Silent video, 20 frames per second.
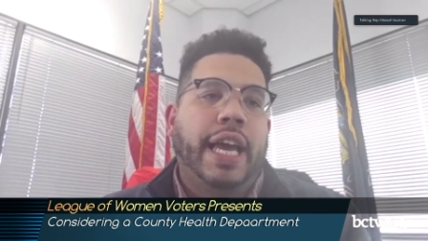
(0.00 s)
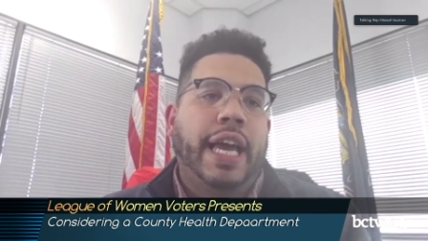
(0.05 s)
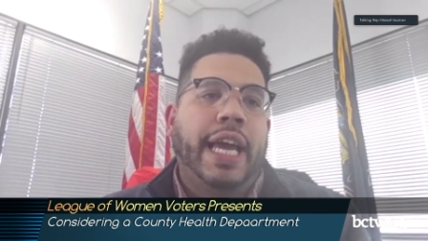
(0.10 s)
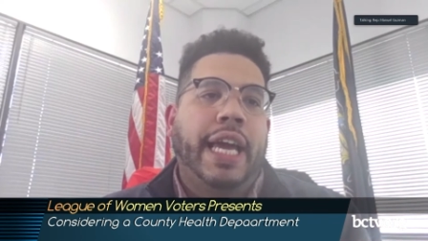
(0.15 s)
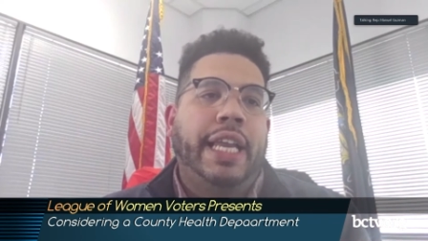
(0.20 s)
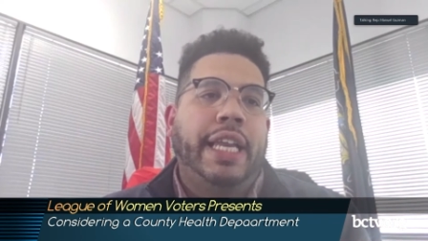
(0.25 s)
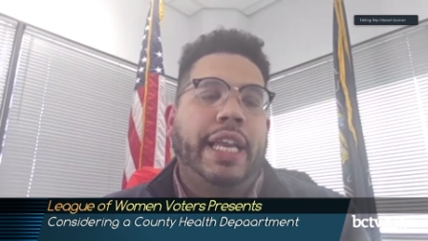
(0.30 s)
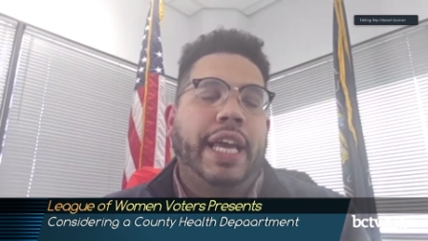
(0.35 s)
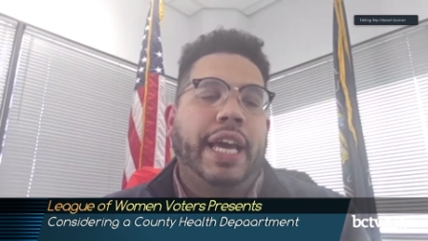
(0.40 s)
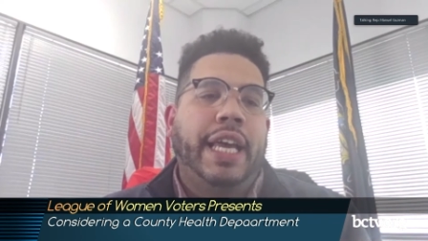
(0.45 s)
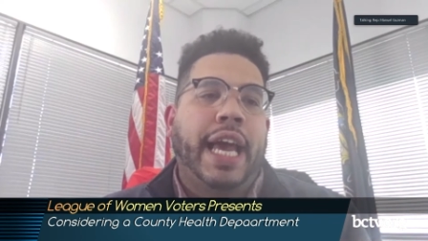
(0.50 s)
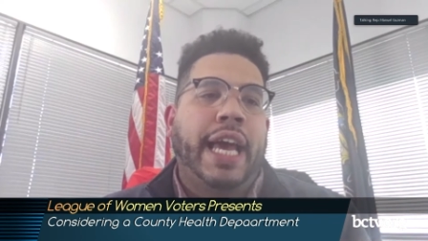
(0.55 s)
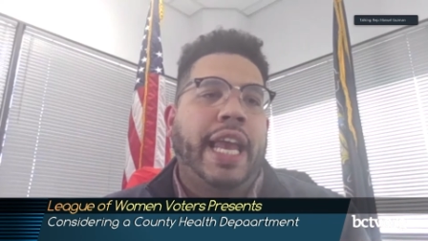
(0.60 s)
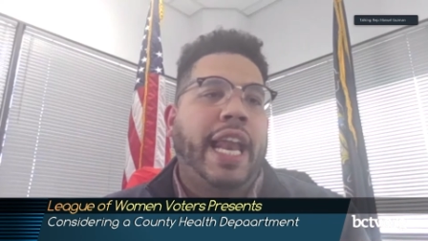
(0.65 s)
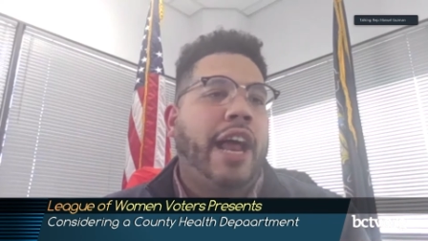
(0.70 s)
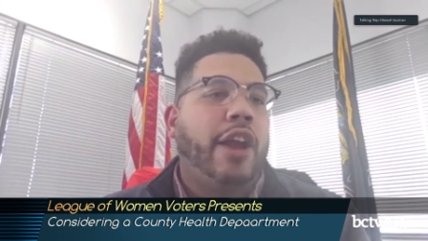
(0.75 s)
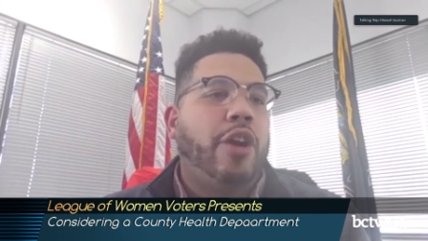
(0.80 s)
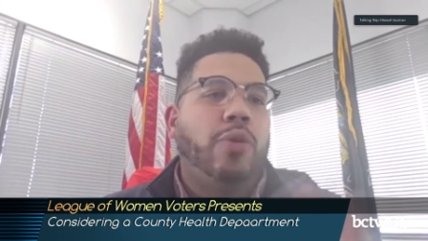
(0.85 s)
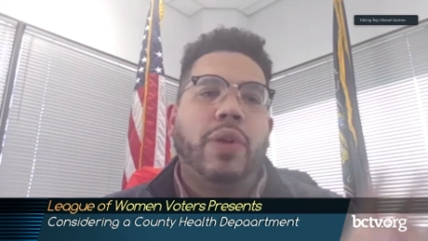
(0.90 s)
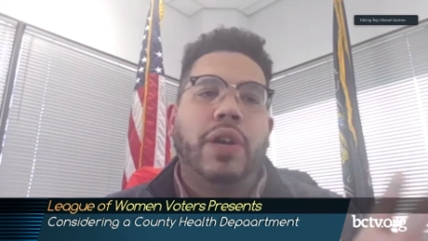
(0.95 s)
it, it, and
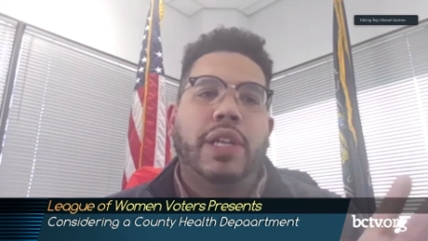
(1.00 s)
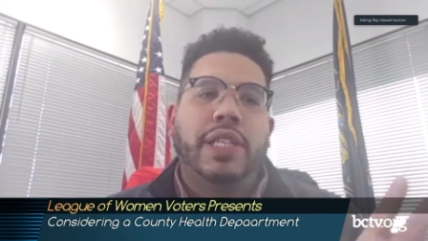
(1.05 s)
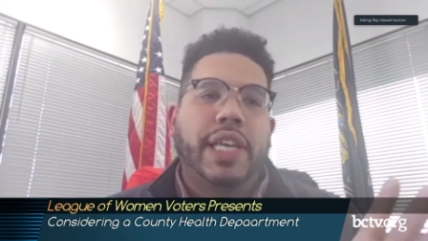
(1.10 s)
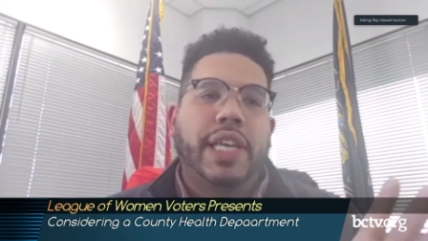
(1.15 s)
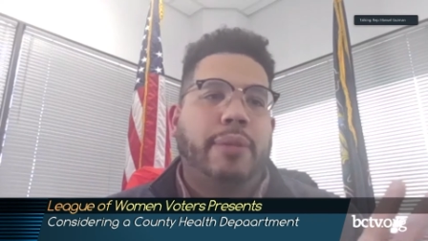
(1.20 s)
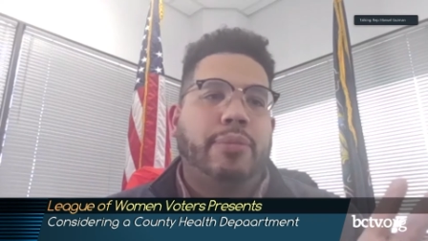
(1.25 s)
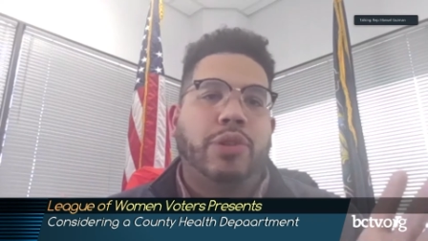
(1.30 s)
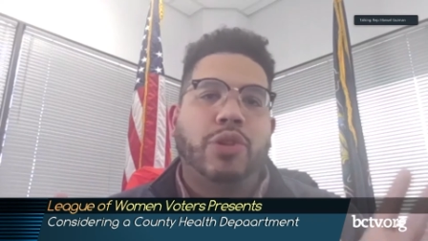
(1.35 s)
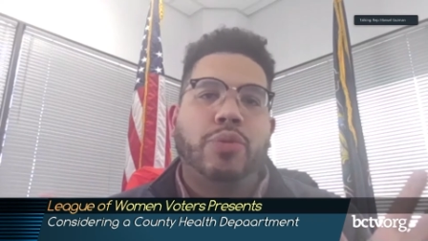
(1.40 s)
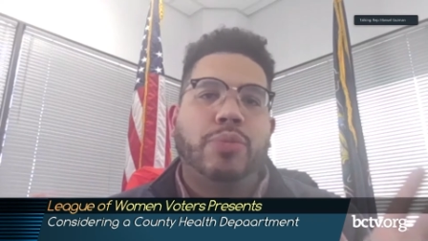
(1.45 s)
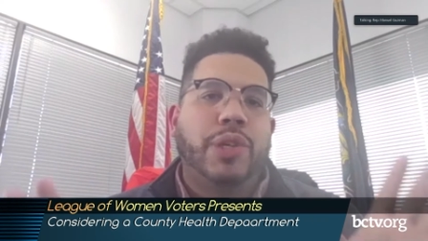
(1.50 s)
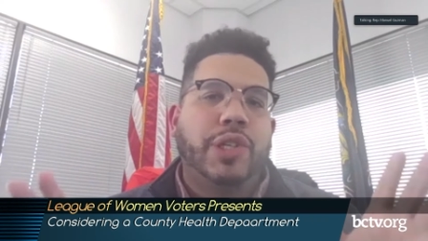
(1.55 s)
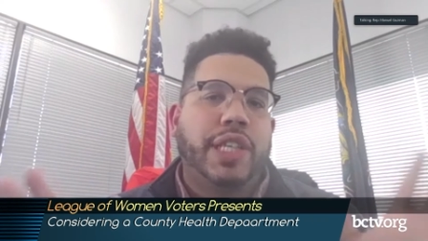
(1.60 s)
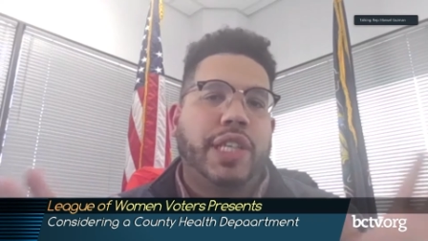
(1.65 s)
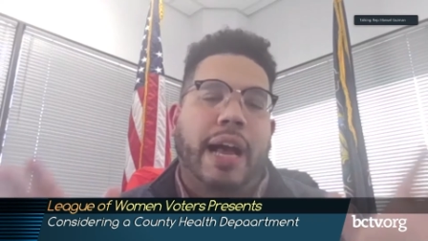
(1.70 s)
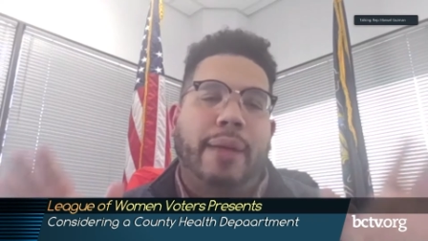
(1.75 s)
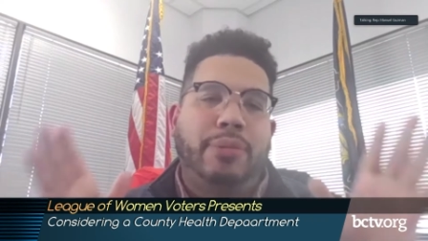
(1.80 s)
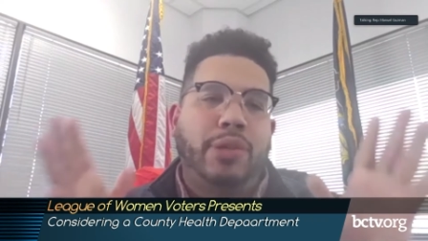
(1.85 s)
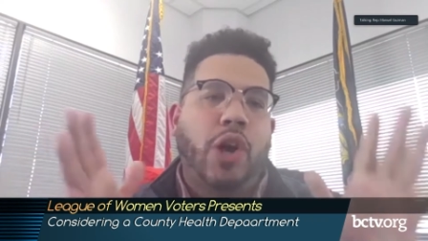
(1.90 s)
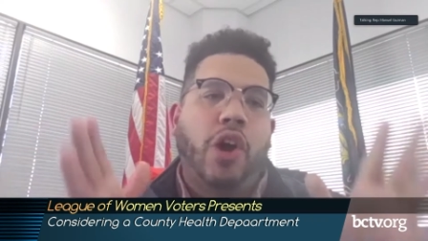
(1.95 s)
I don't want to take up too much
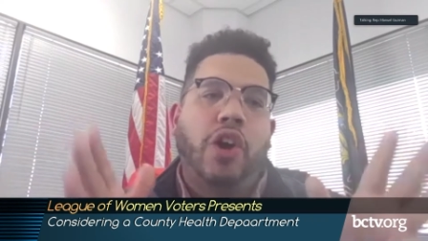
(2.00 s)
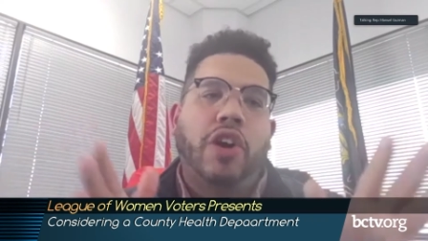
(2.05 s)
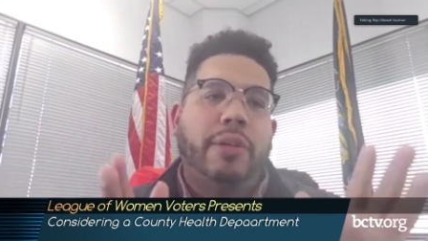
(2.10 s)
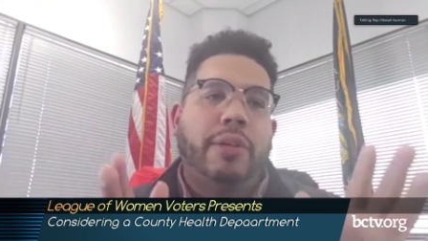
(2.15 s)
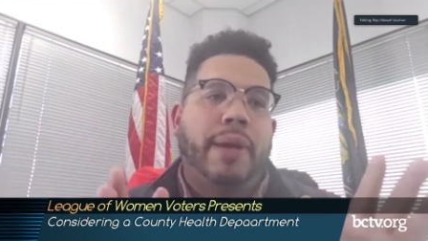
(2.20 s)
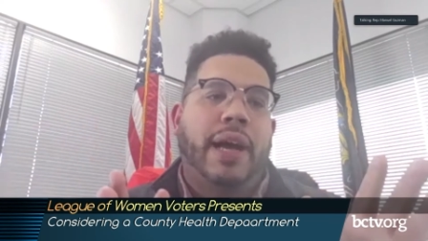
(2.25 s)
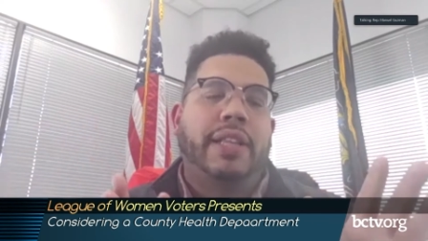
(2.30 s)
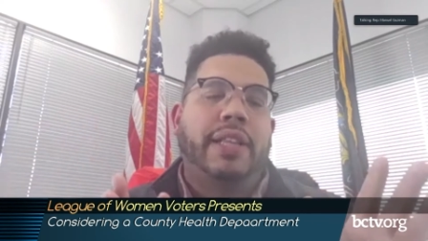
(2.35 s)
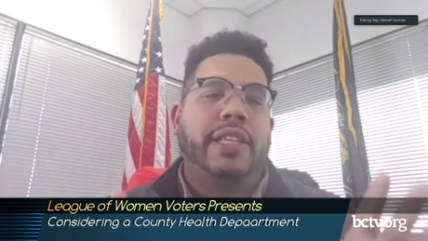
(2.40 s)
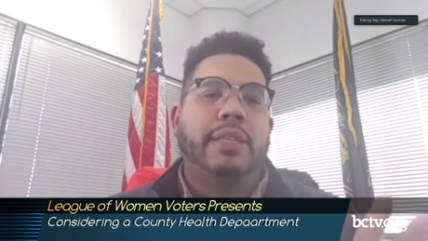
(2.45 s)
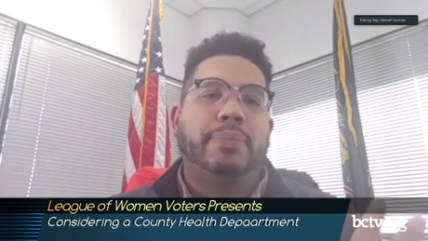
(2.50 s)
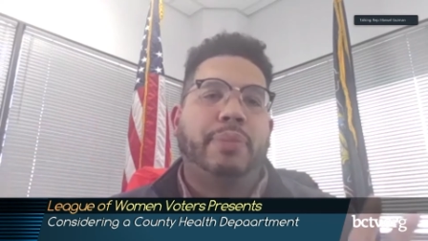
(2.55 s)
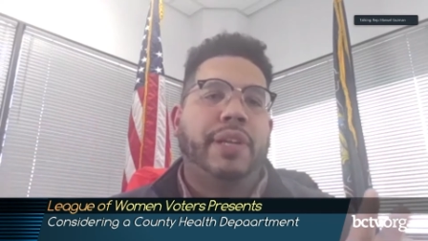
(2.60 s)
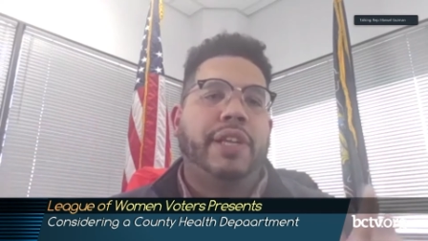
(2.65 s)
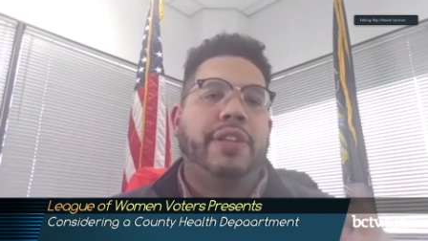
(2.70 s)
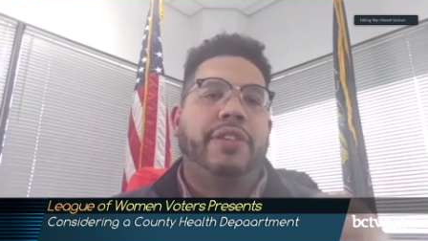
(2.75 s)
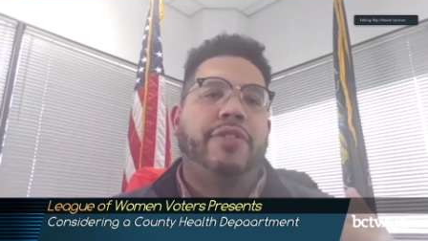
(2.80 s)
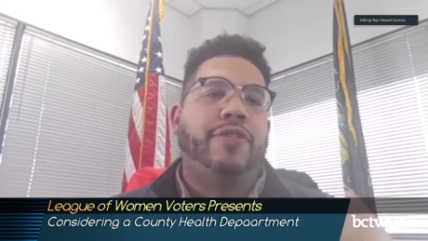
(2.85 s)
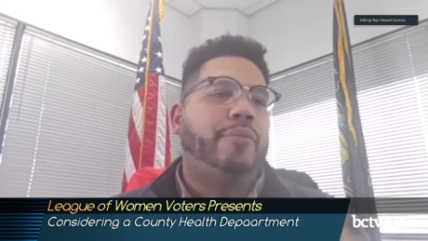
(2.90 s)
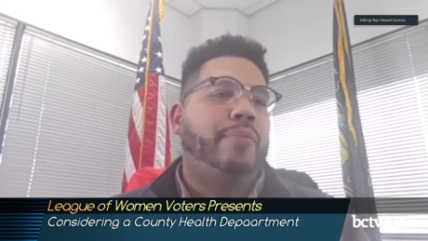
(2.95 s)
time talking about this,
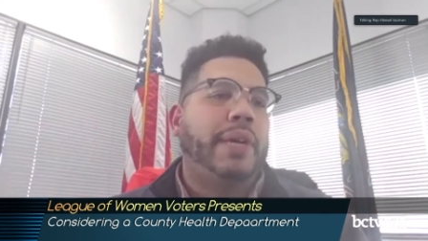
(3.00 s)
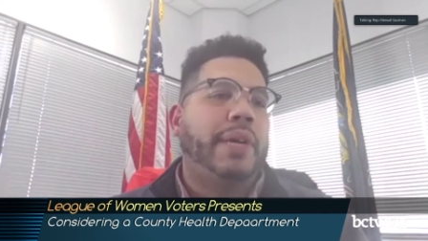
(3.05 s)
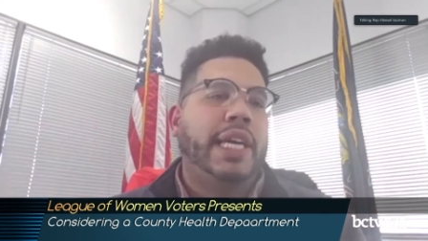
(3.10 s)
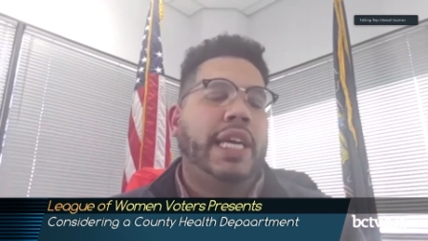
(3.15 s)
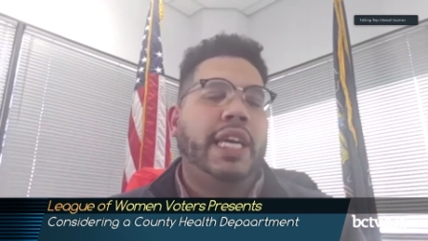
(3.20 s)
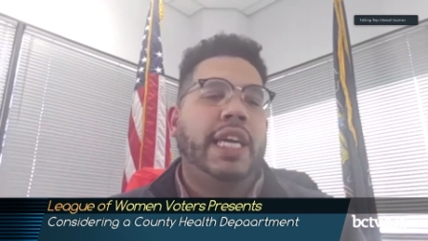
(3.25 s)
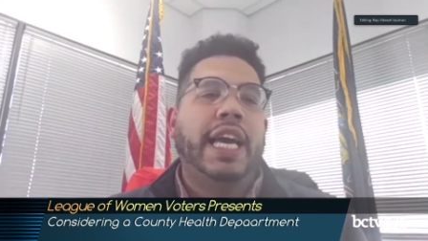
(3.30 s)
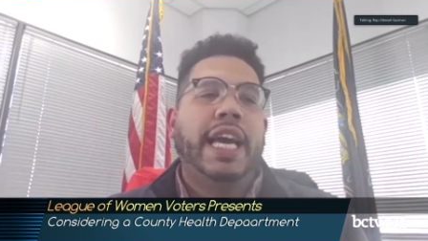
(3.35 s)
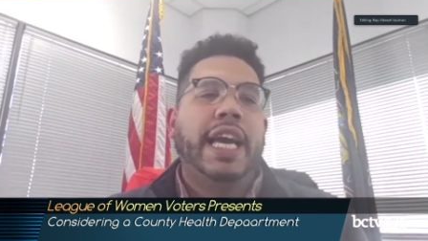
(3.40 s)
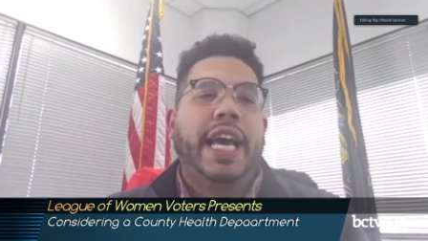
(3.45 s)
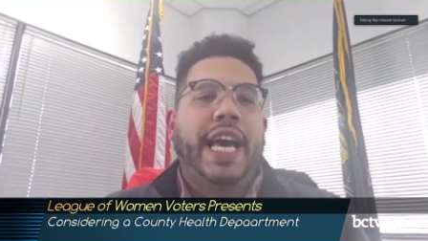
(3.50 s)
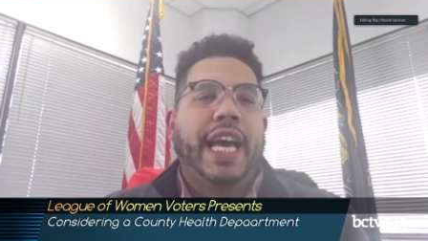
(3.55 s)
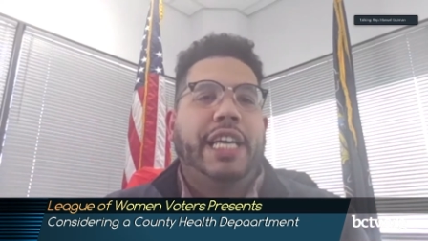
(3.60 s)
but for me,